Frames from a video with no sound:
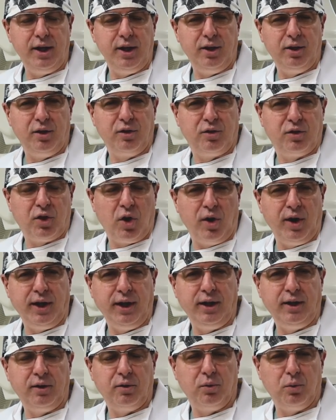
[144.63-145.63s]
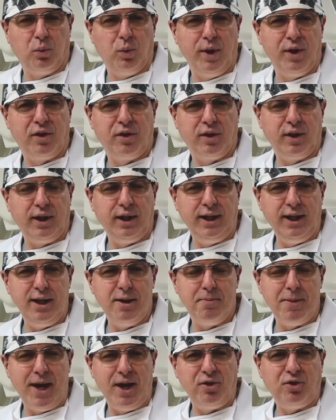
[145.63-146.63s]
in starting with the
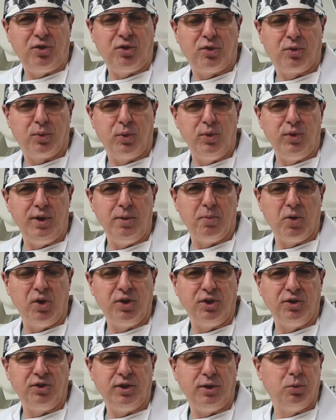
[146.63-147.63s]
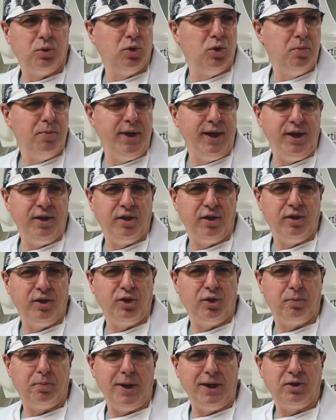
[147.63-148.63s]
EMS through the emergency room into
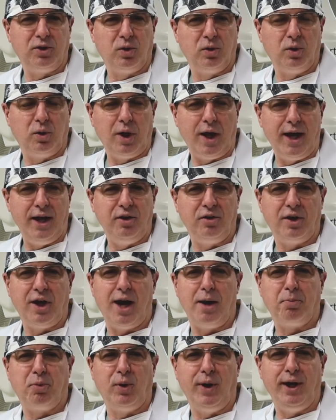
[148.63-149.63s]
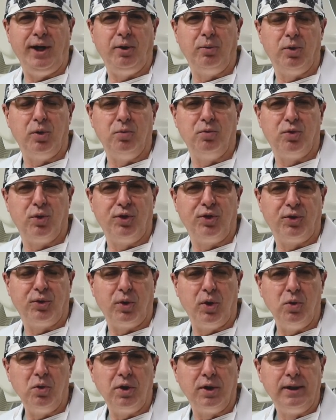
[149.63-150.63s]
this specialized operating room for
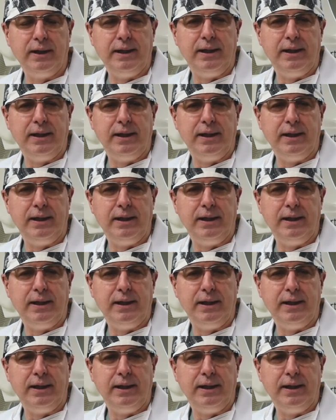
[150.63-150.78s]
stroke,